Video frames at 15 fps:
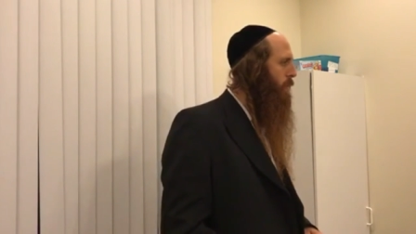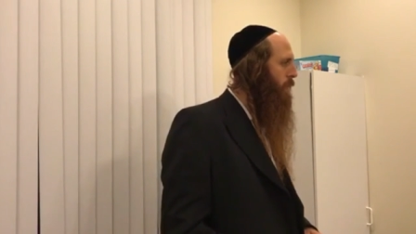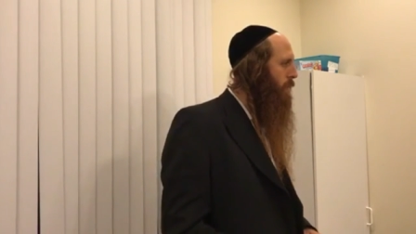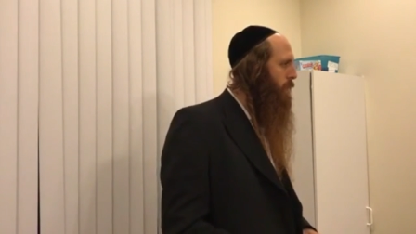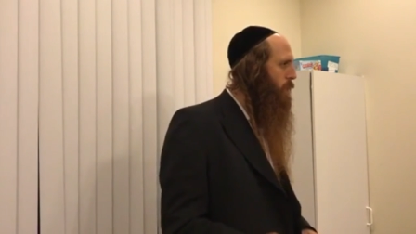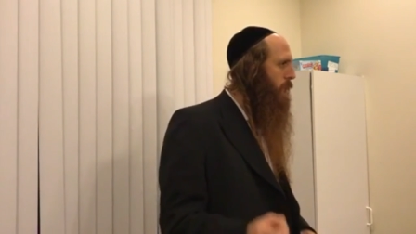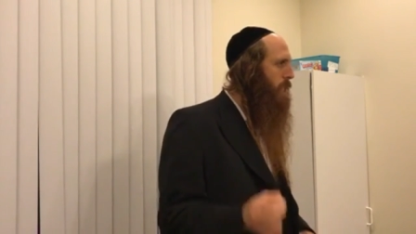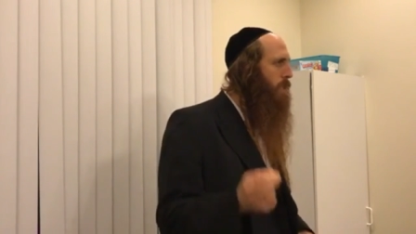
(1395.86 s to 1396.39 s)

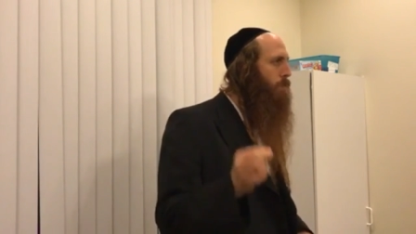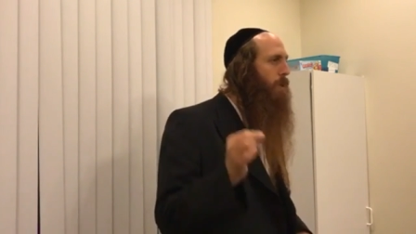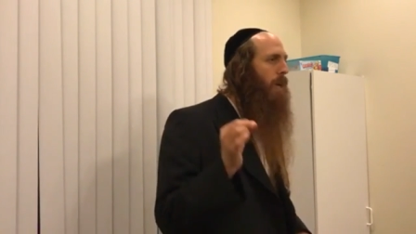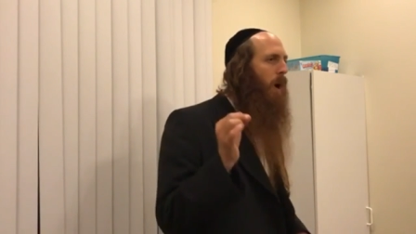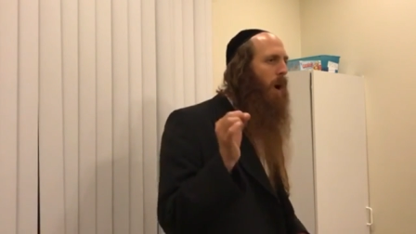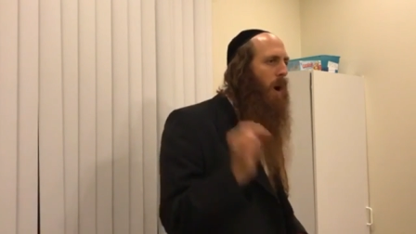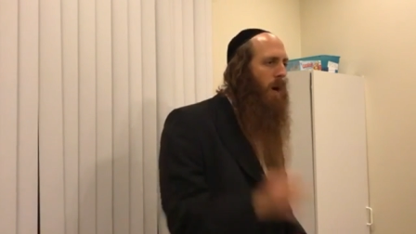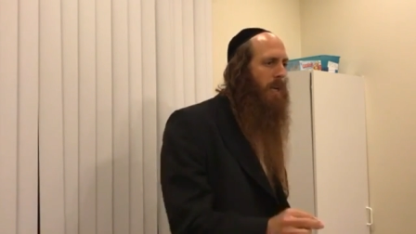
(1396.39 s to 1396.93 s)
Just be
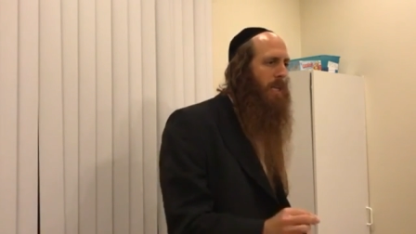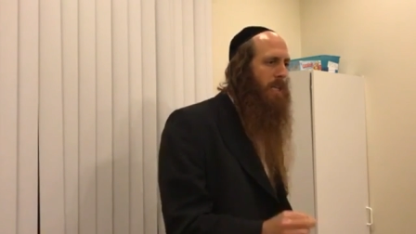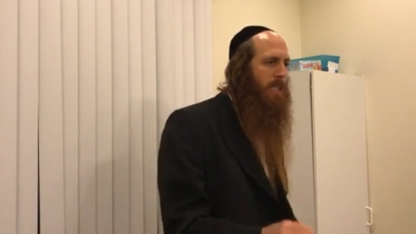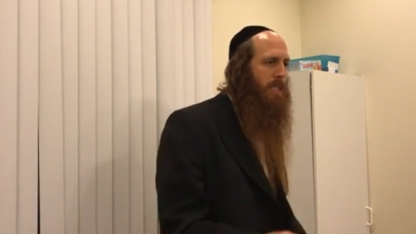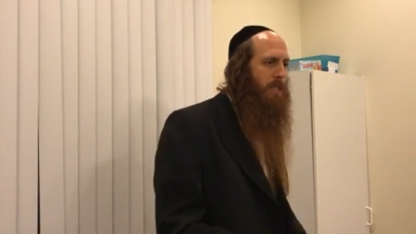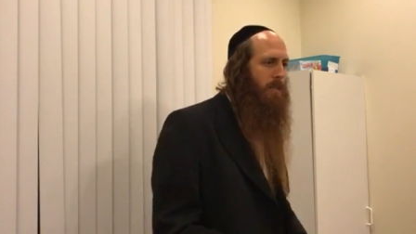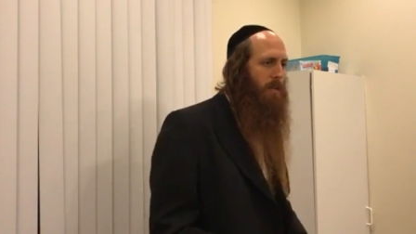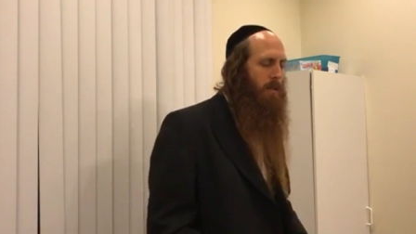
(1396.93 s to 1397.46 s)

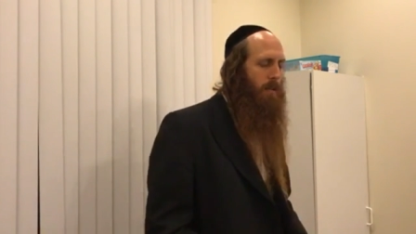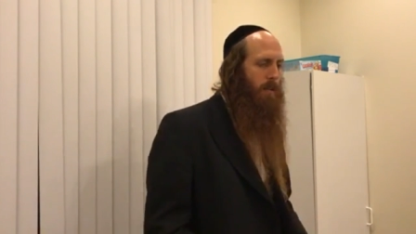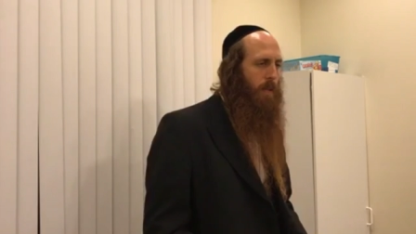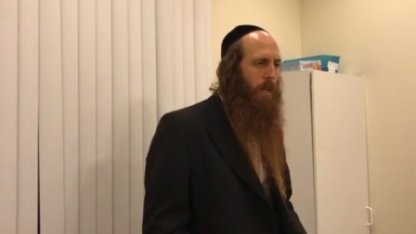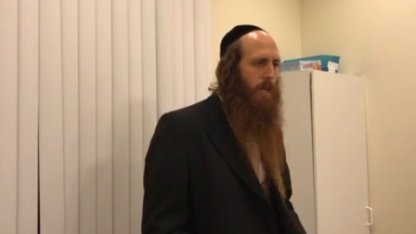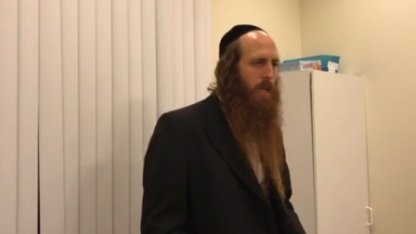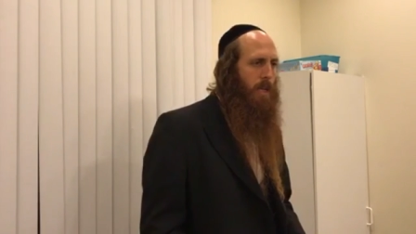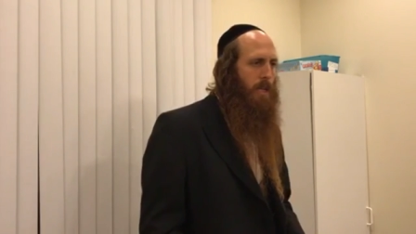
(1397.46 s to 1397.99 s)
honest.
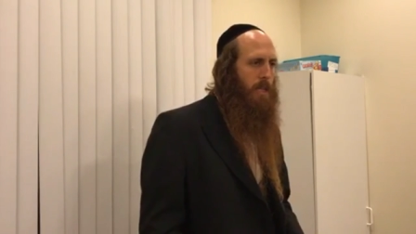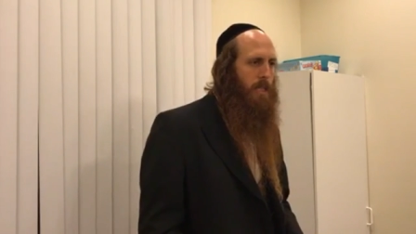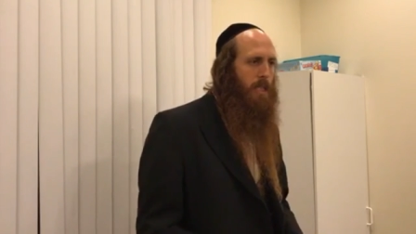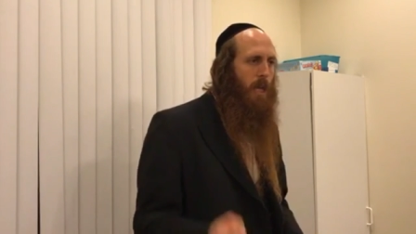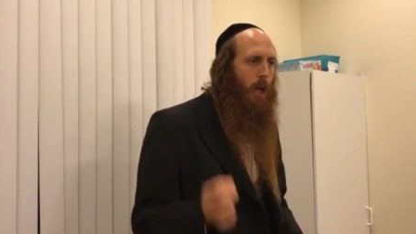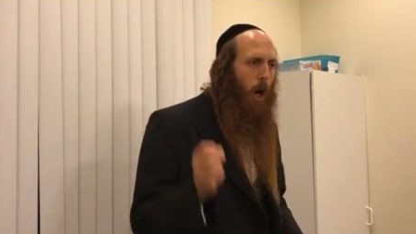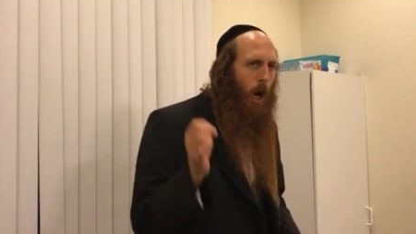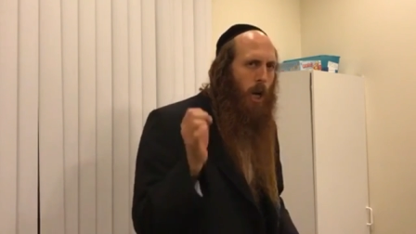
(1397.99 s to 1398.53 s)

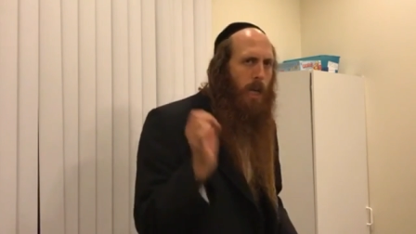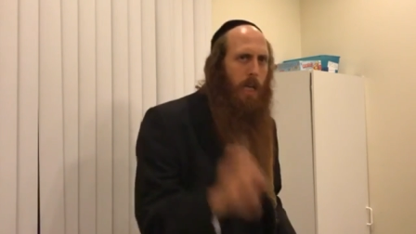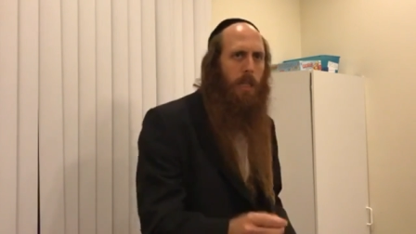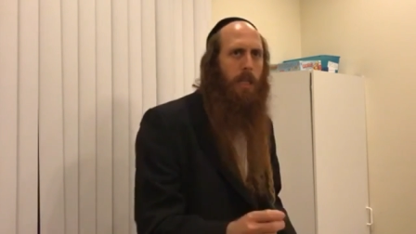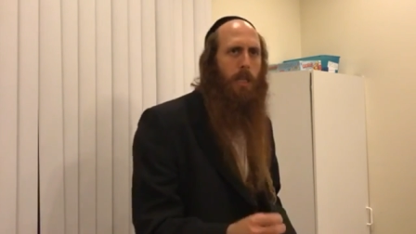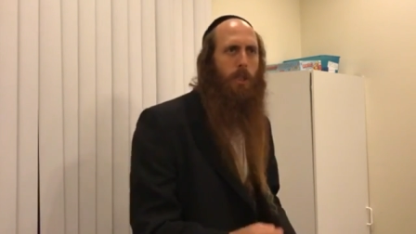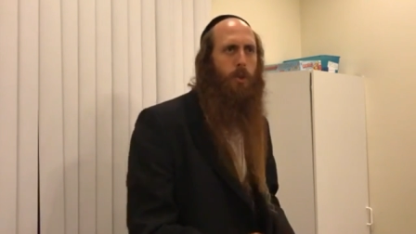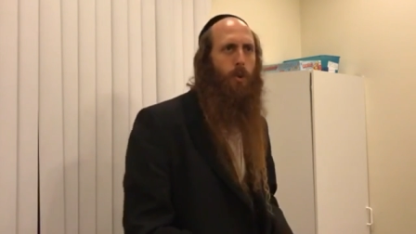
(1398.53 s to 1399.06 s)
Say only
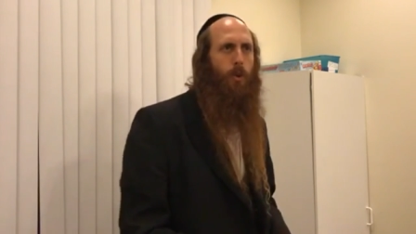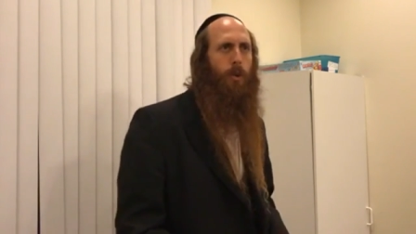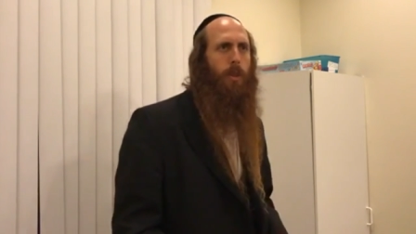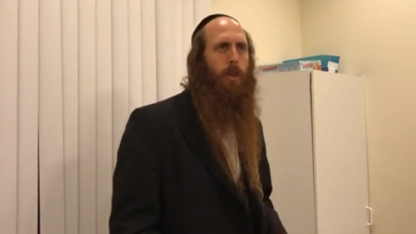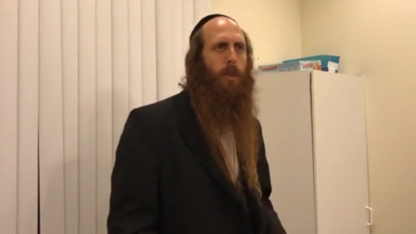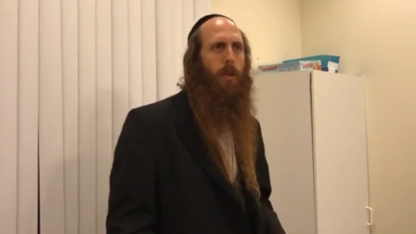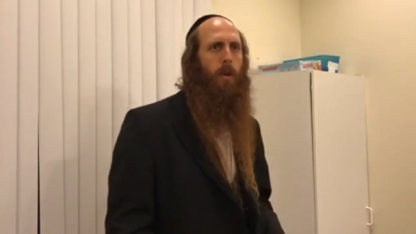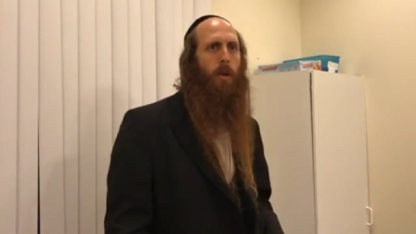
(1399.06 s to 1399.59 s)
the truth,
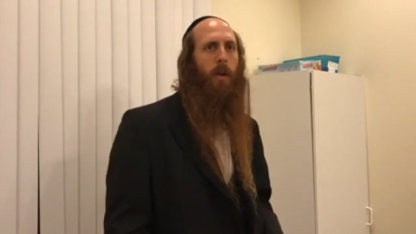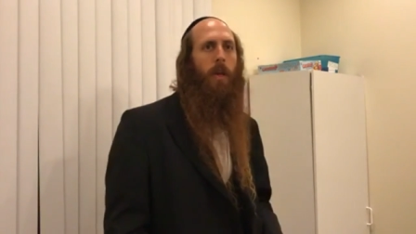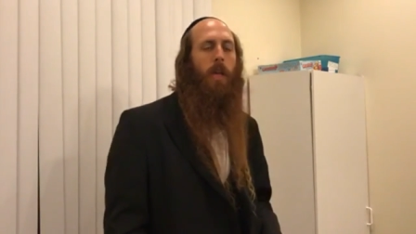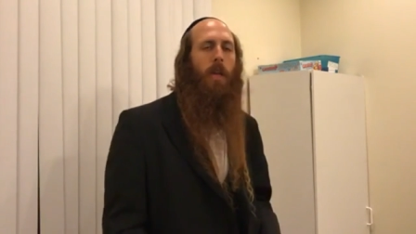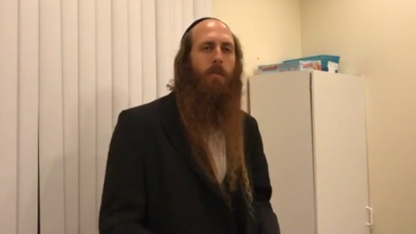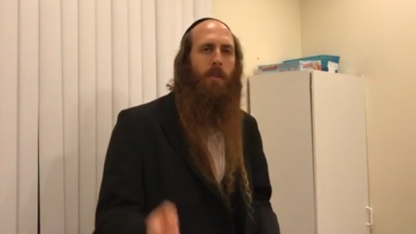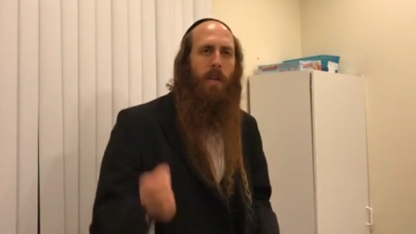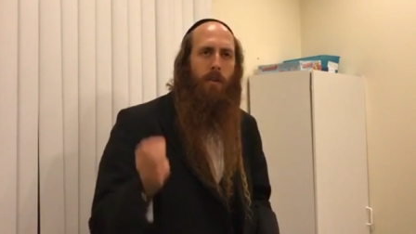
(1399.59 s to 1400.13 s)

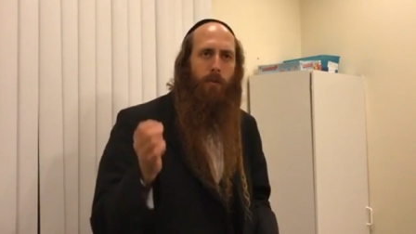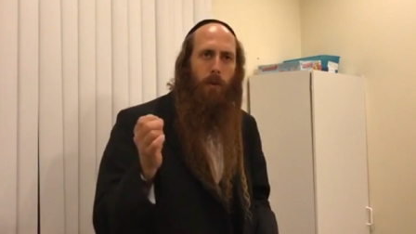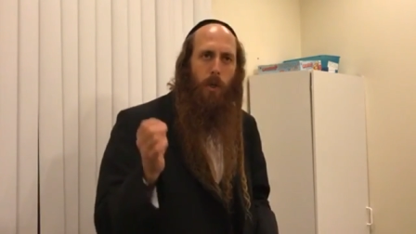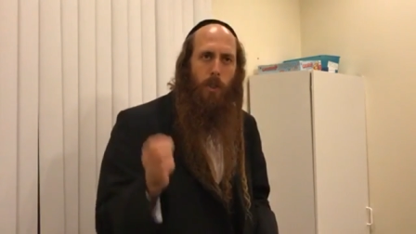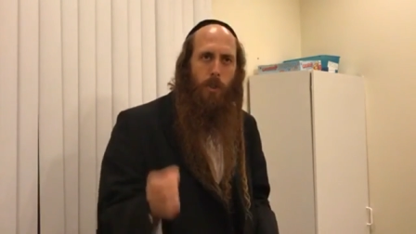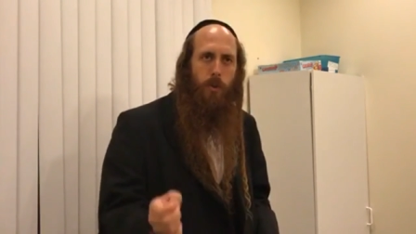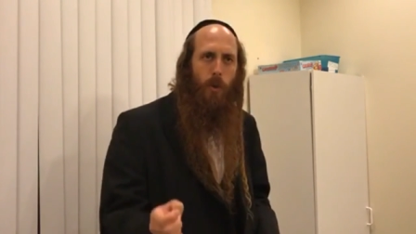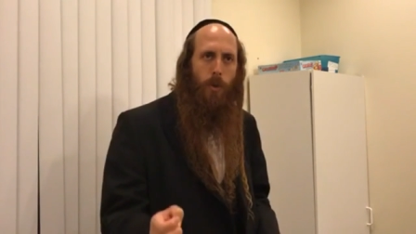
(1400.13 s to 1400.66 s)
even if your
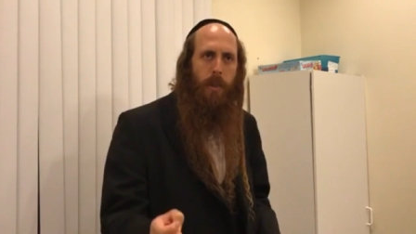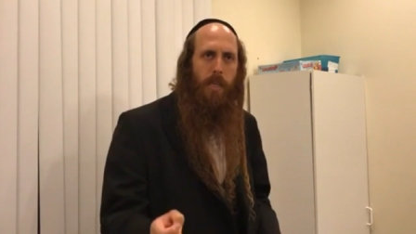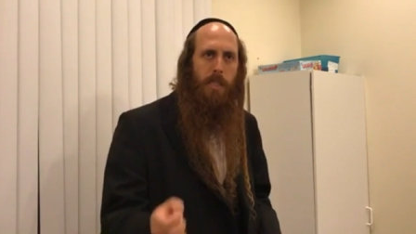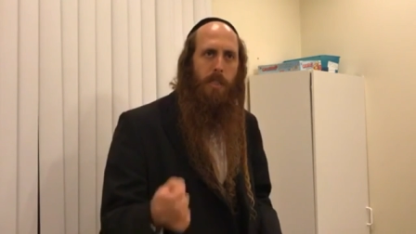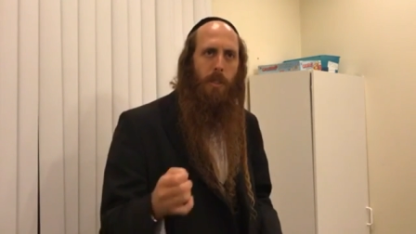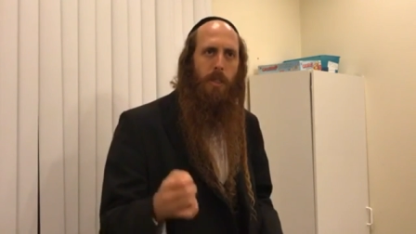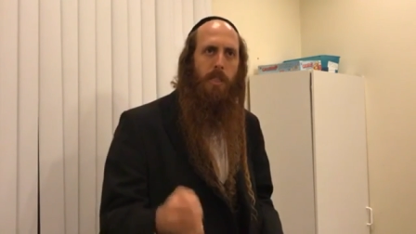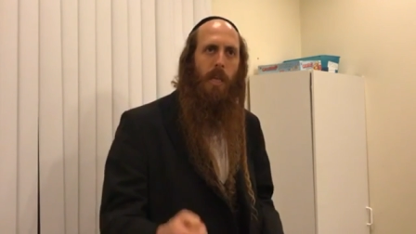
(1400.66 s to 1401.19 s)
truth is
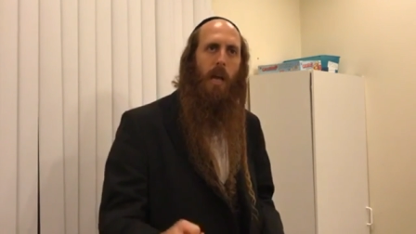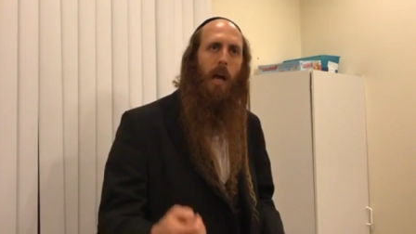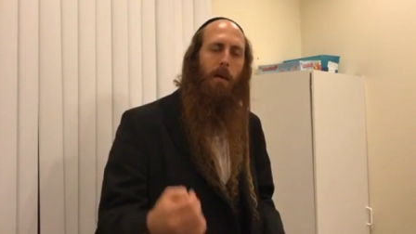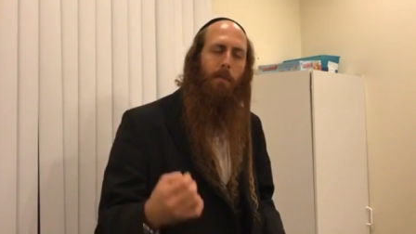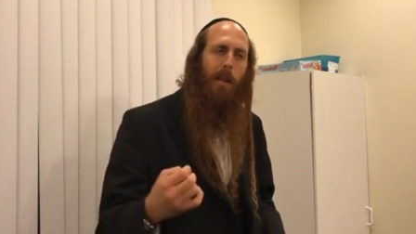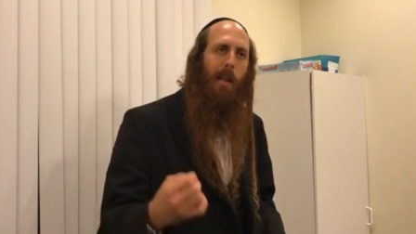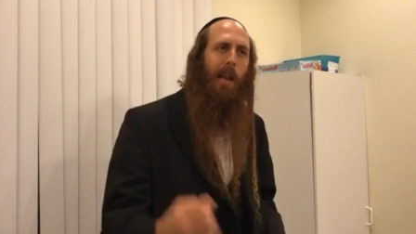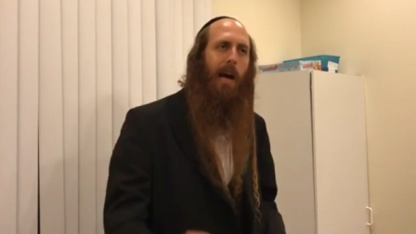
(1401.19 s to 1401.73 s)
to say
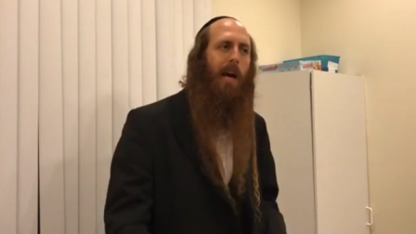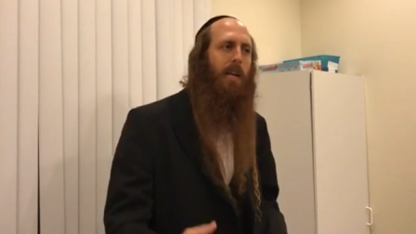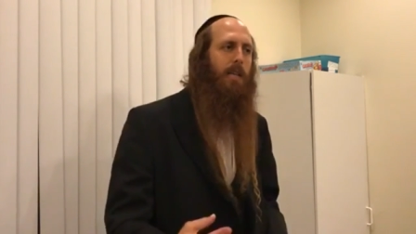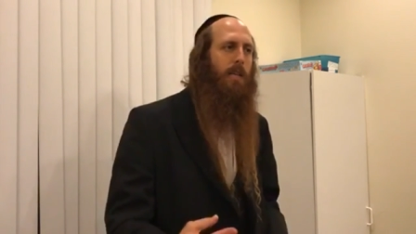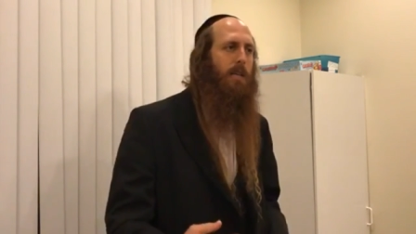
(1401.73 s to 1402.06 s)
I'm a liar.